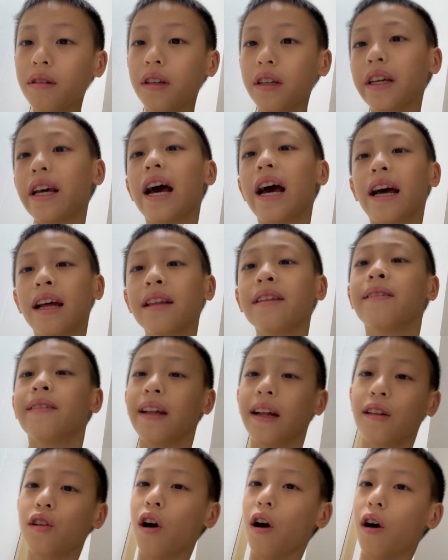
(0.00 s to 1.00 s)
Yeah,
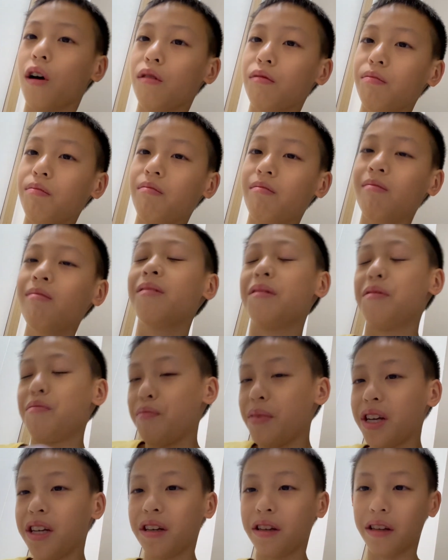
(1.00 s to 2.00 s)
that's all.
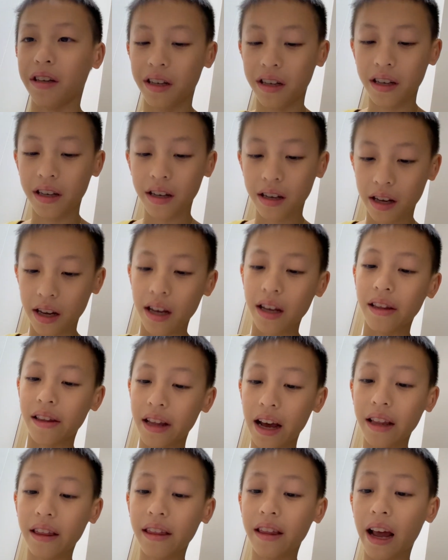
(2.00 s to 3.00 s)
Basically,
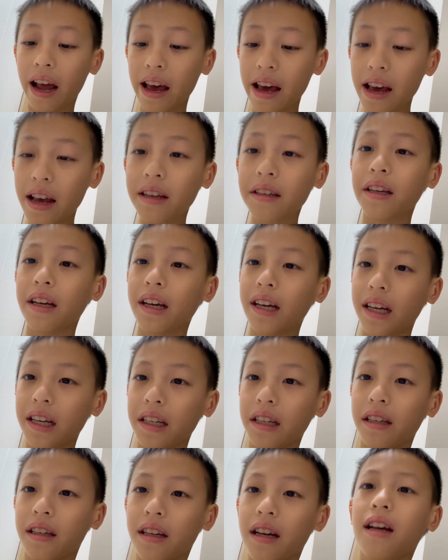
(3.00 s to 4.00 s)
that is.
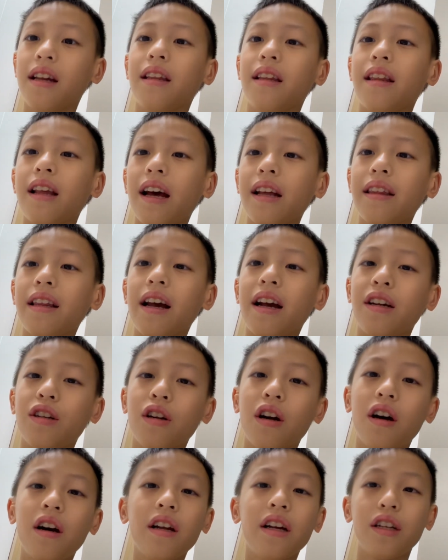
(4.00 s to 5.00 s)
That is
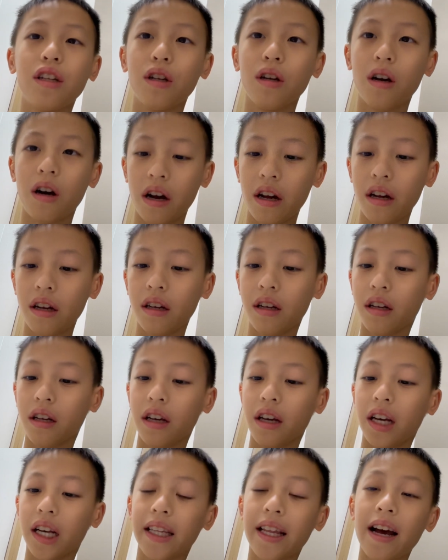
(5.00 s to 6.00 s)
not.
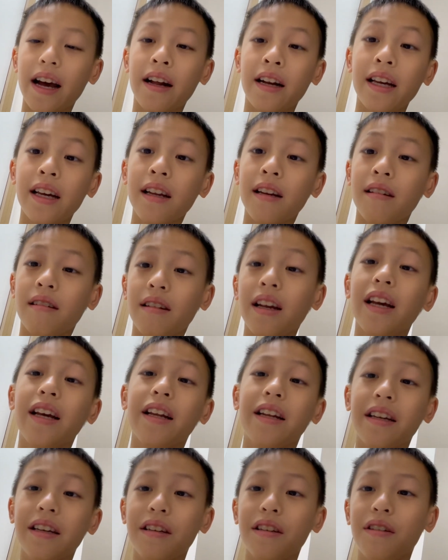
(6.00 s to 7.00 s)
Is that it? It
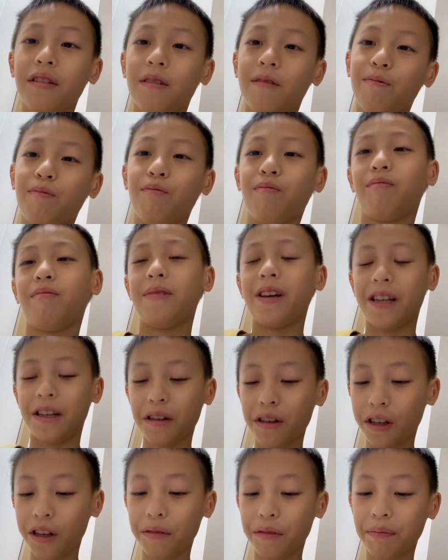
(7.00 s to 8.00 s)
is.
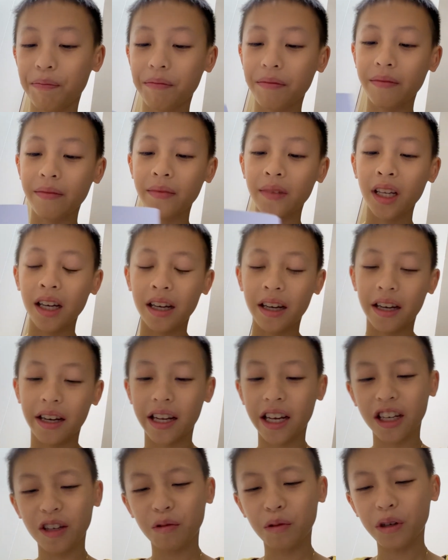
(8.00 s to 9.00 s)
Basically.
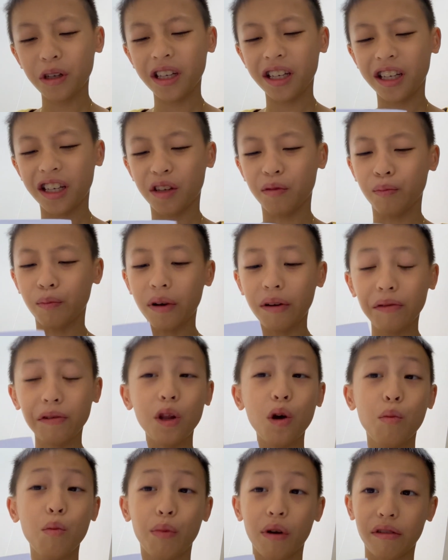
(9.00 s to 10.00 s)
Next one is
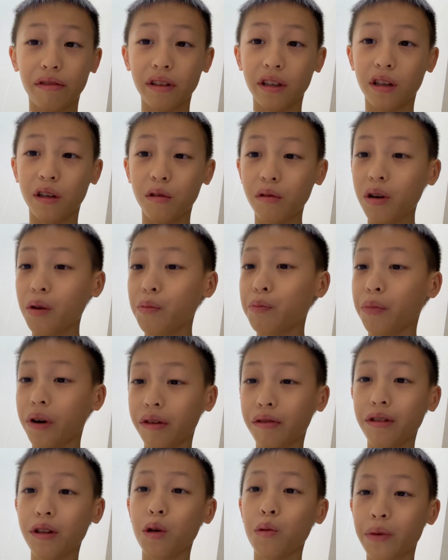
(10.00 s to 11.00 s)
buffalo, buffalo,
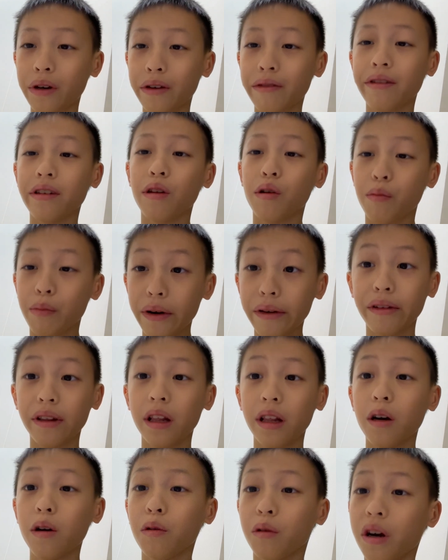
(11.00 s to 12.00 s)
buffalo, buffalo,
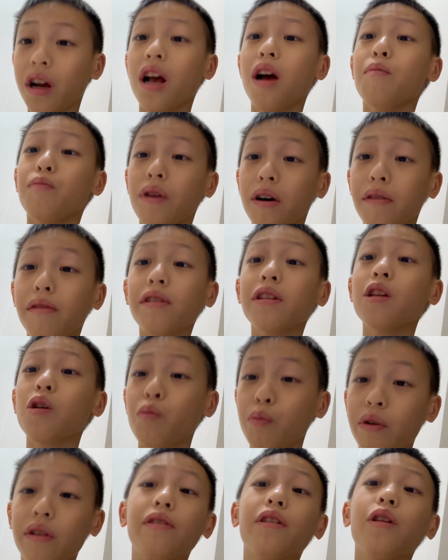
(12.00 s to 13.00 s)
buffalo, buffalo,
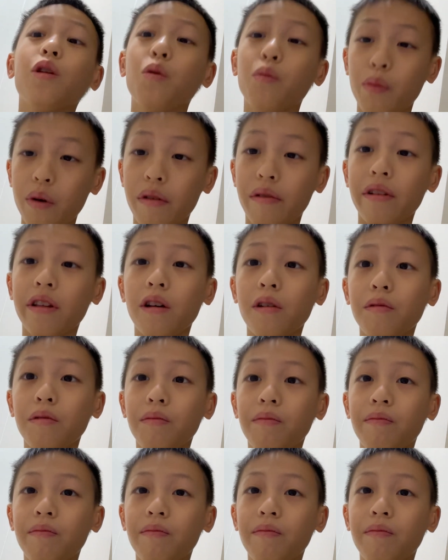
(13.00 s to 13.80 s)
buffalo, buffalo.